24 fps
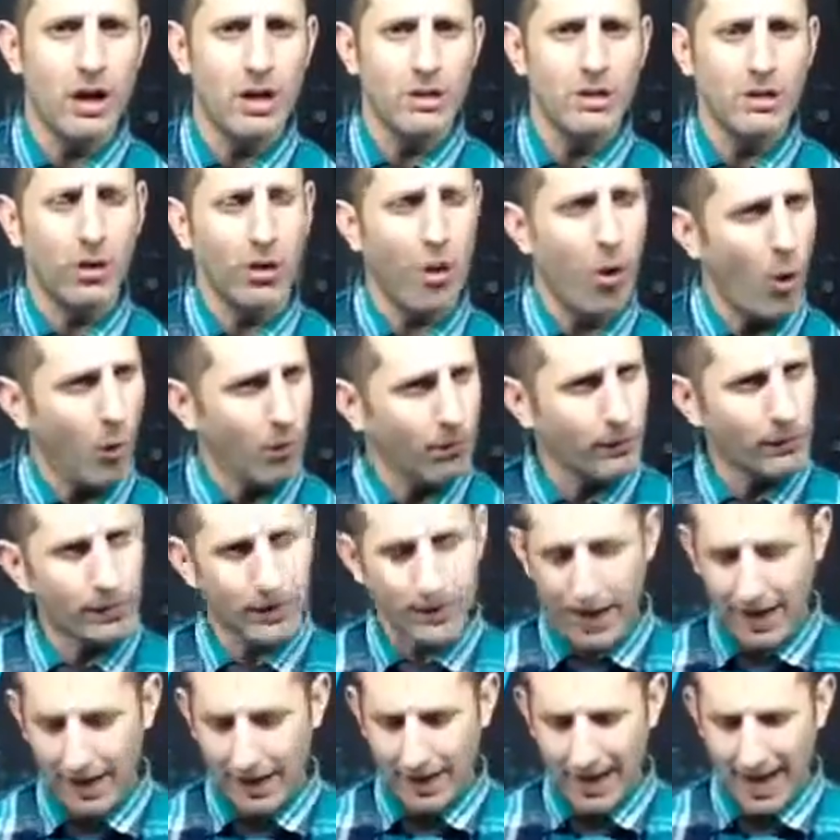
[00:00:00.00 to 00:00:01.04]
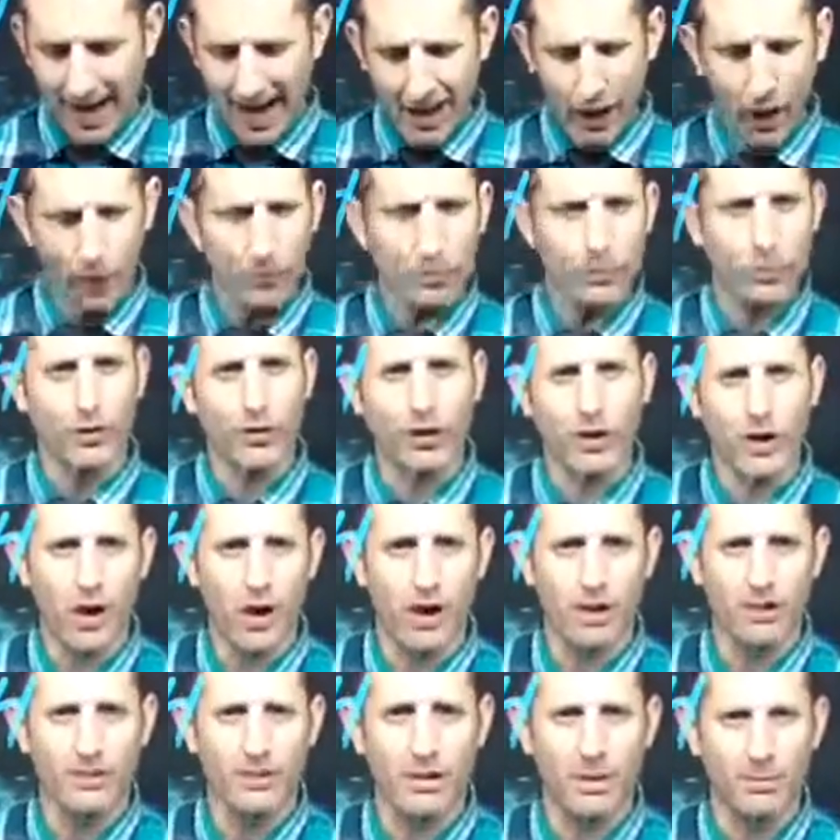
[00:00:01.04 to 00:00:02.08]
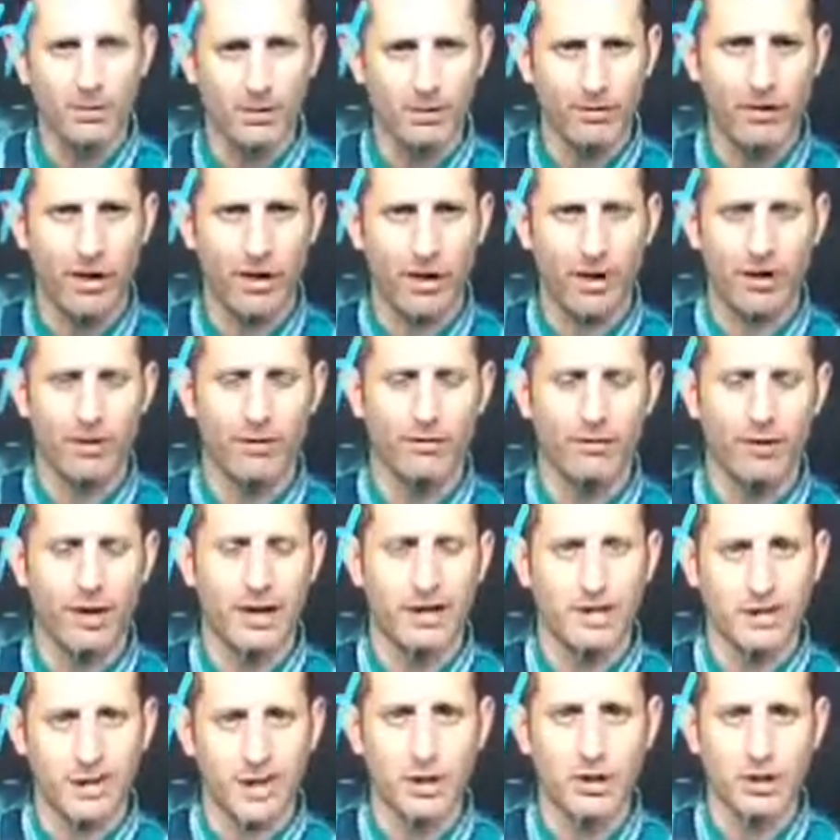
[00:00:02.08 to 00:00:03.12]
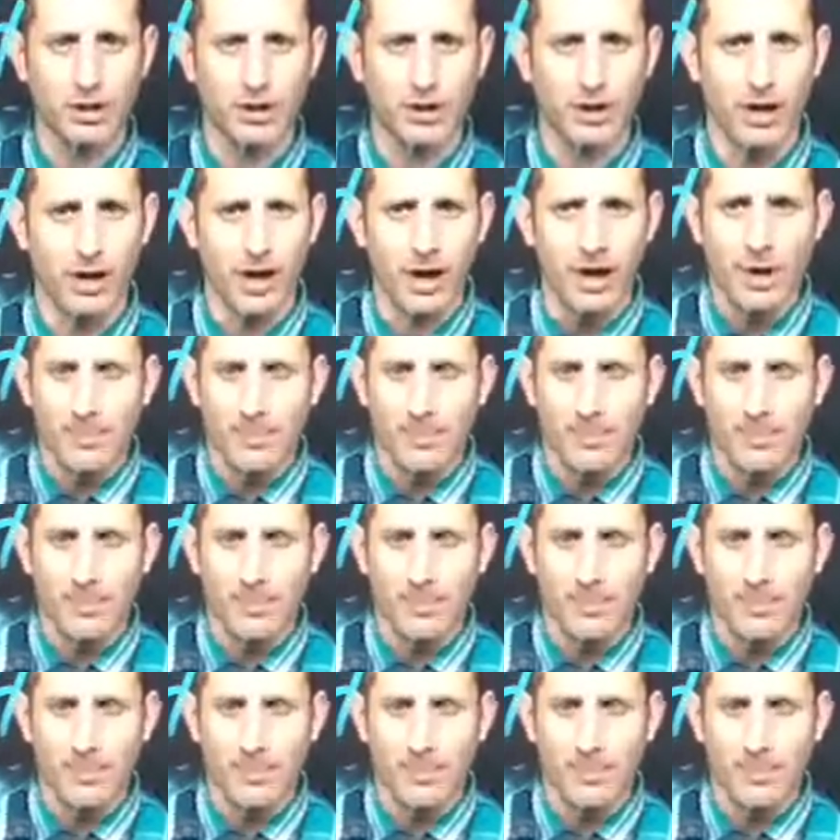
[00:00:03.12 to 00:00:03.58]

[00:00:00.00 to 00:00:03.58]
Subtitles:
So hopefully that helps with the concept of addition.